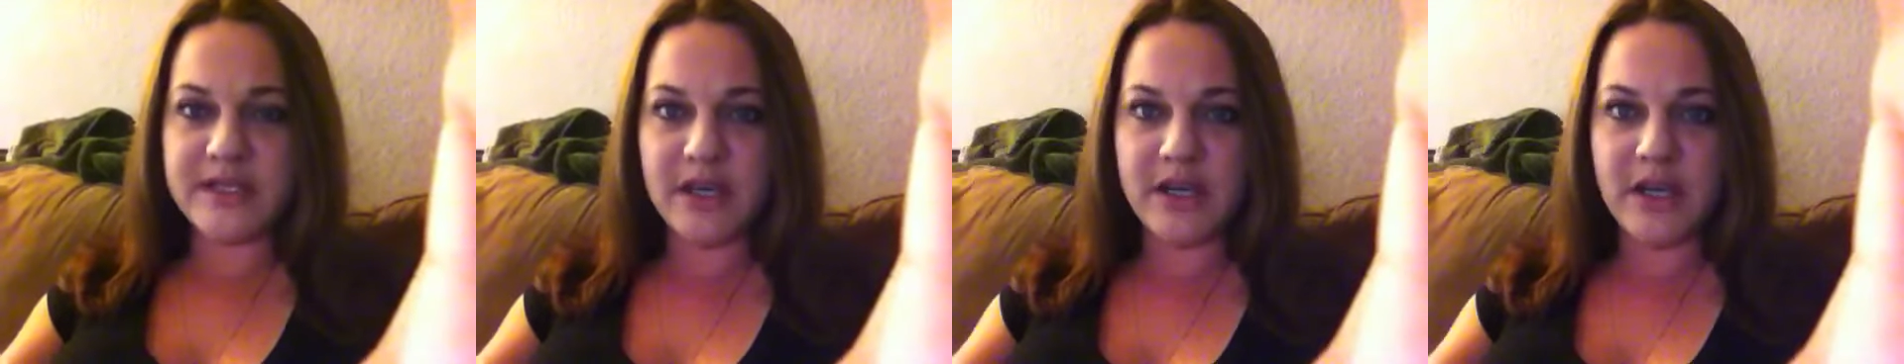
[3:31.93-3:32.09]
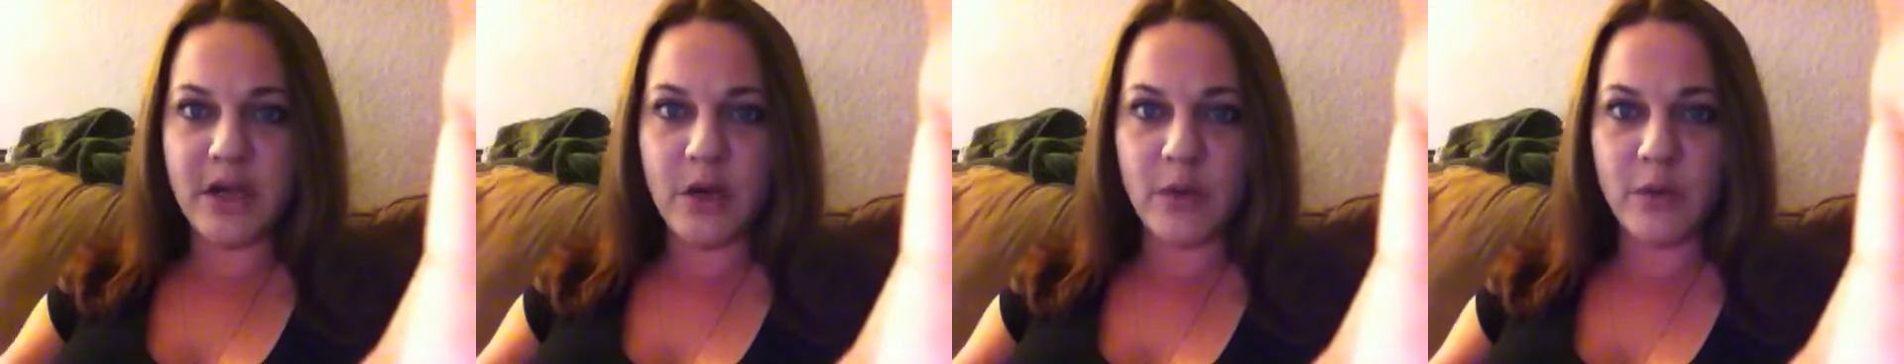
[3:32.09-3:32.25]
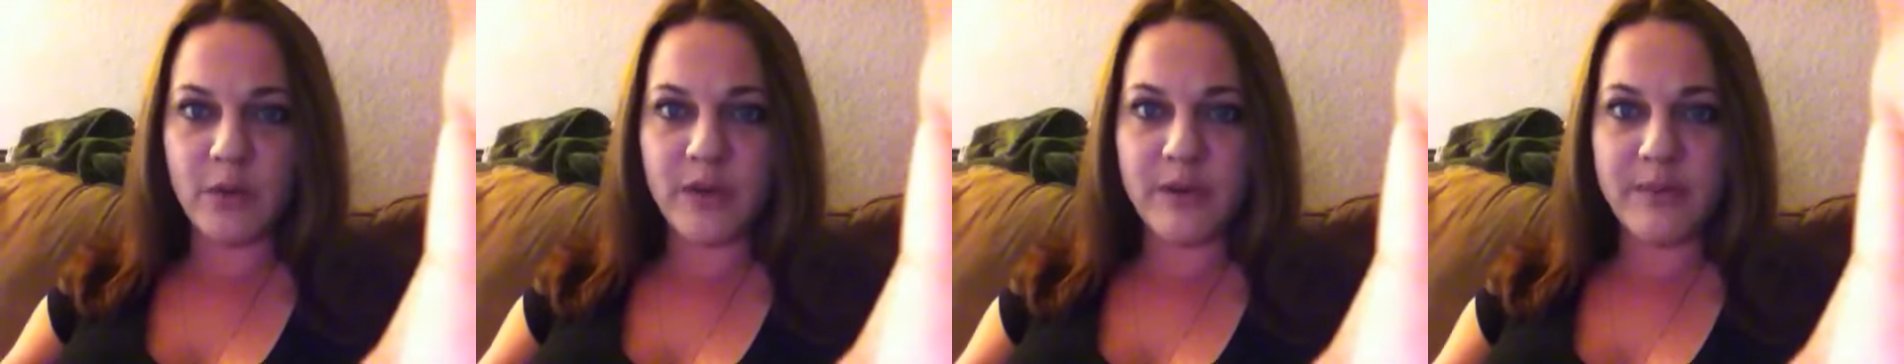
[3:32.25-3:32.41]

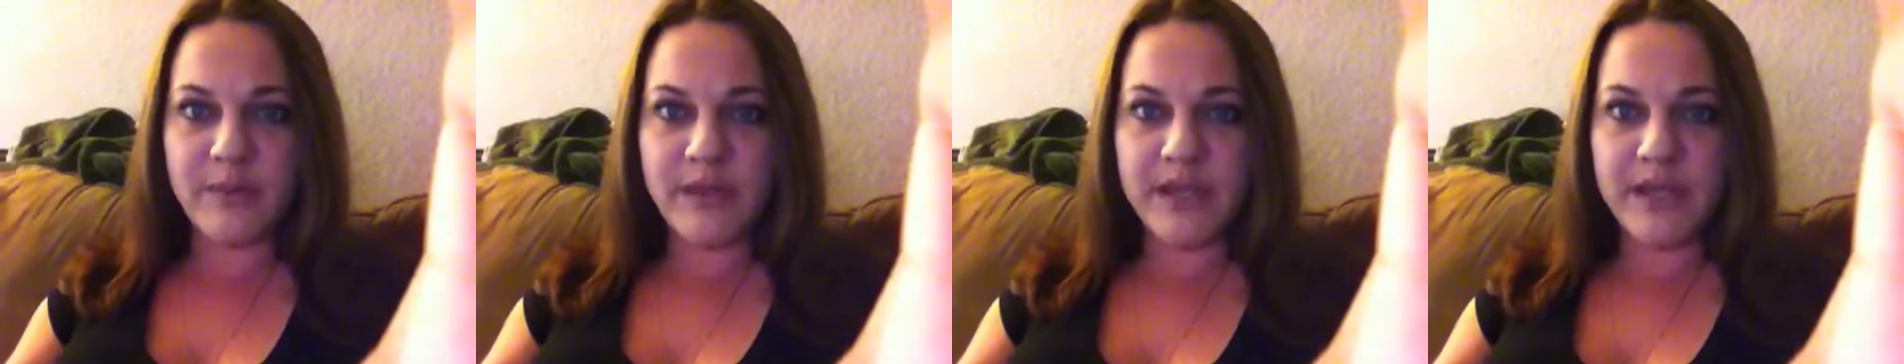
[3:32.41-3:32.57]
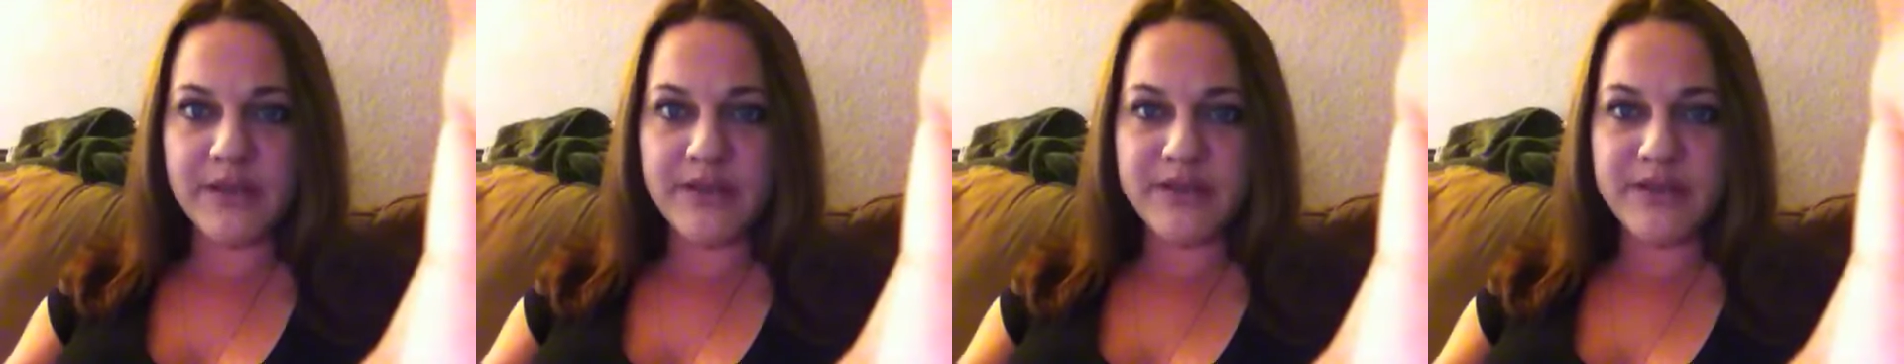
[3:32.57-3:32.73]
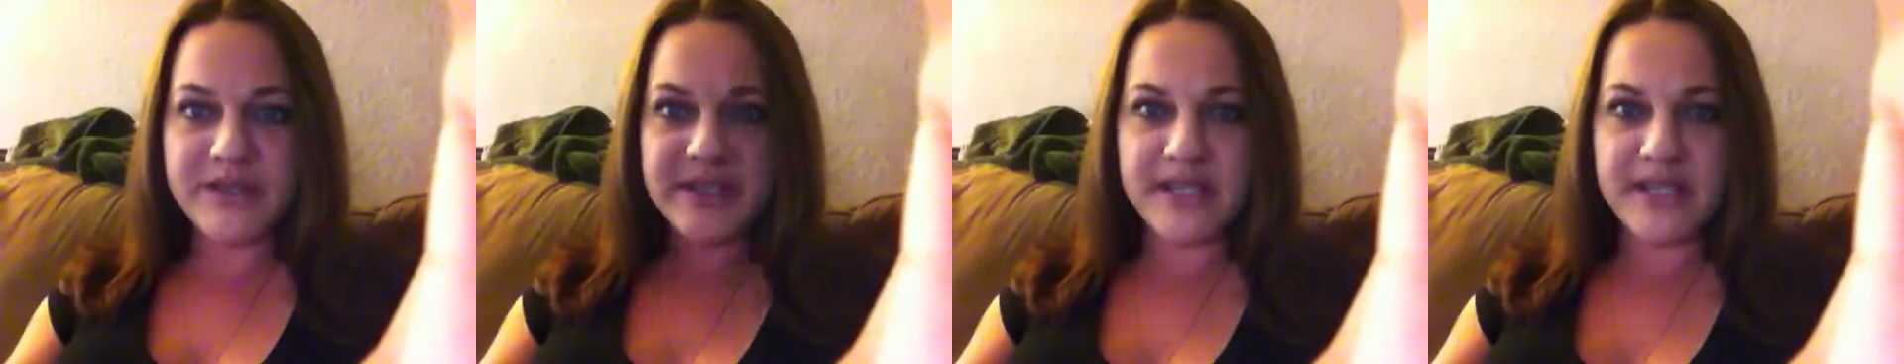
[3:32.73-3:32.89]

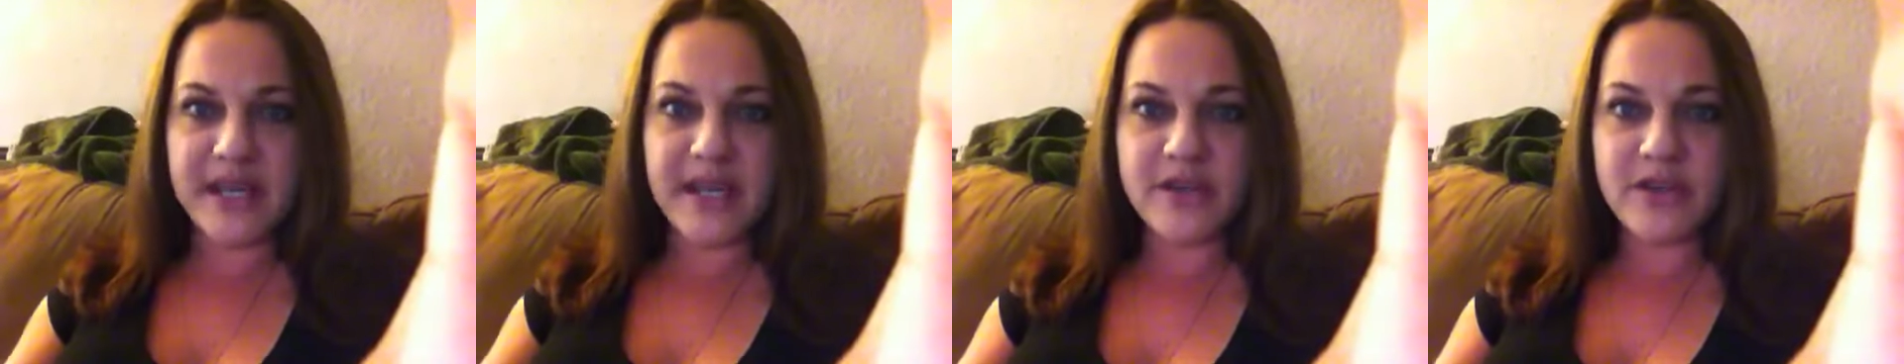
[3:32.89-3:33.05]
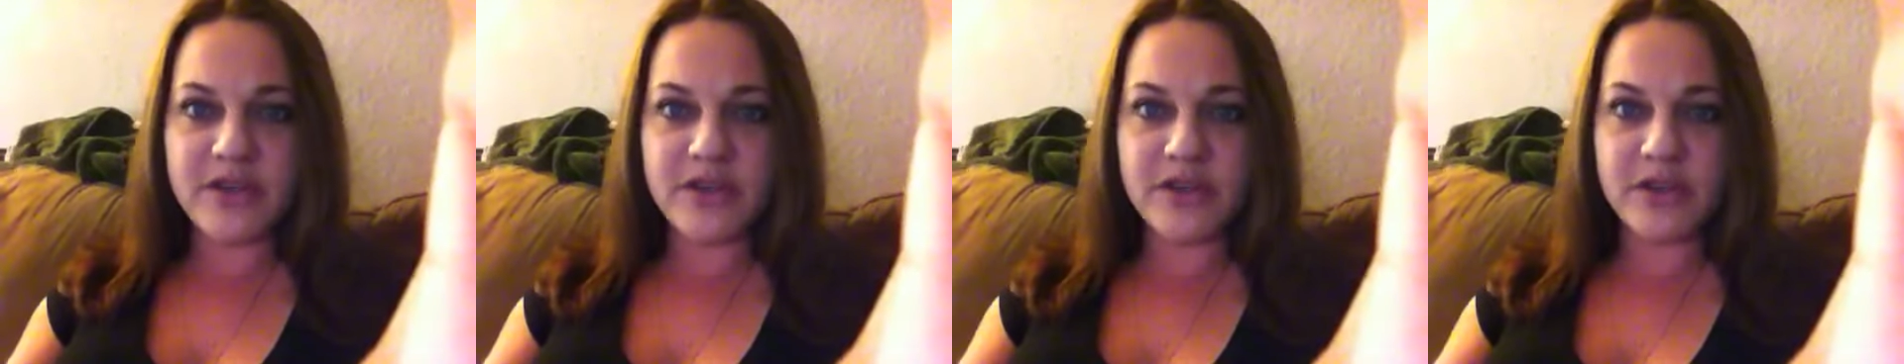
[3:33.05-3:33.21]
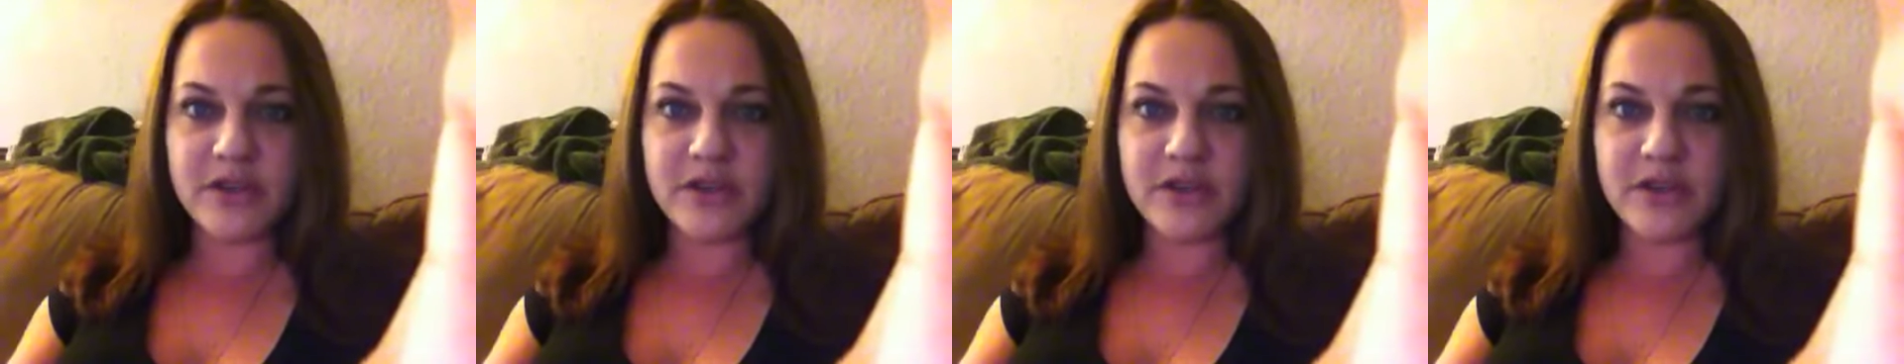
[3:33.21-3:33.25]
repeal stand